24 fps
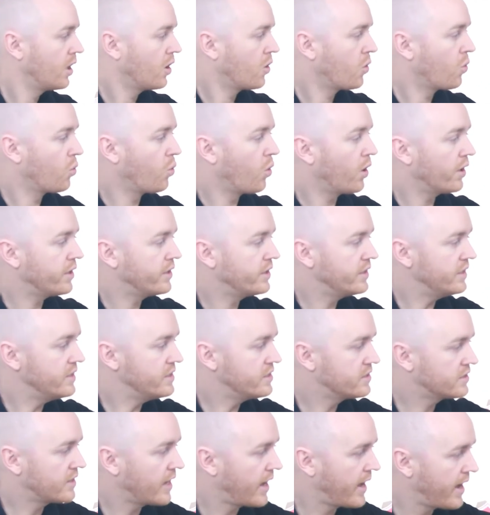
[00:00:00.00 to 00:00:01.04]
What needs
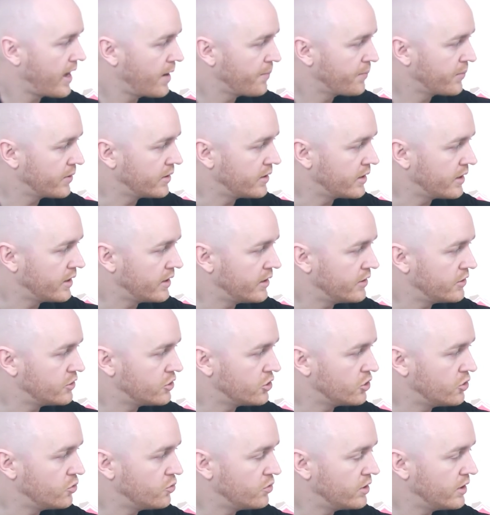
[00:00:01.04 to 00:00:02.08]
to happen is
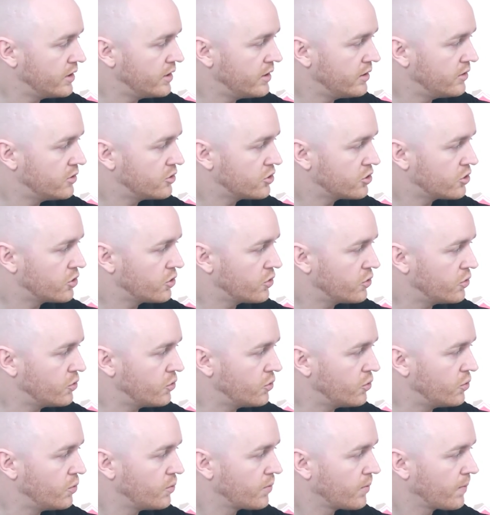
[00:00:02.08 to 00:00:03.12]
you need
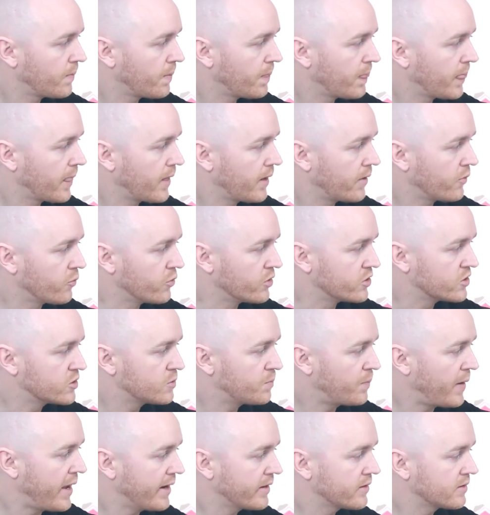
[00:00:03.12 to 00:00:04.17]
to
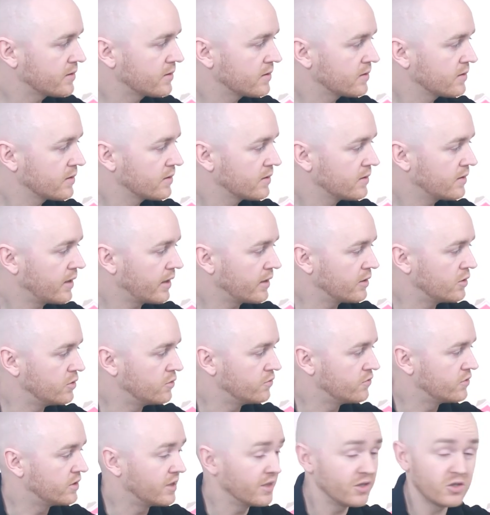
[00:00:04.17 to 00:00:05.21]
respect that you've
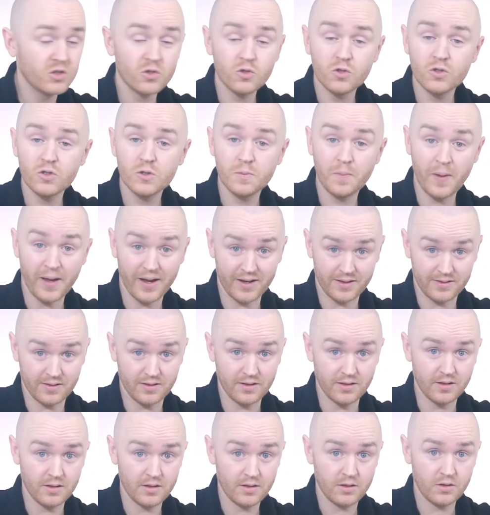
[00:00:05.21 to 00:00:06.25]

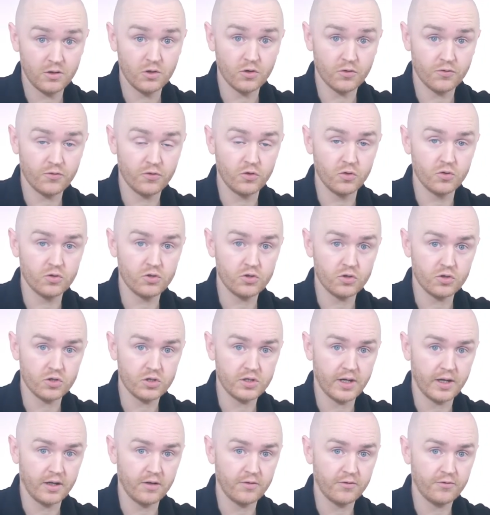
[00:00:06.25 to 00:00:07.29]
disrespected your future
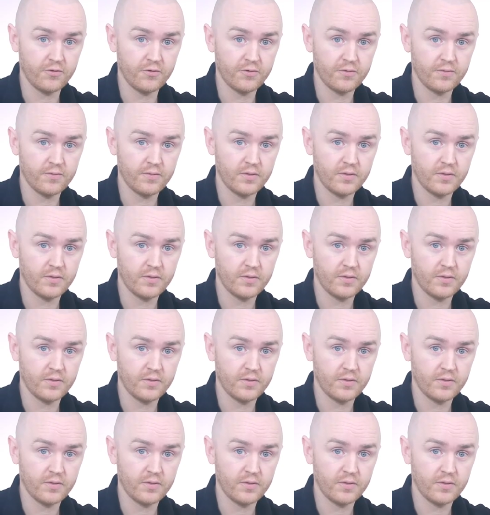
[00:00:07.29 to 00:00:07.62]
self,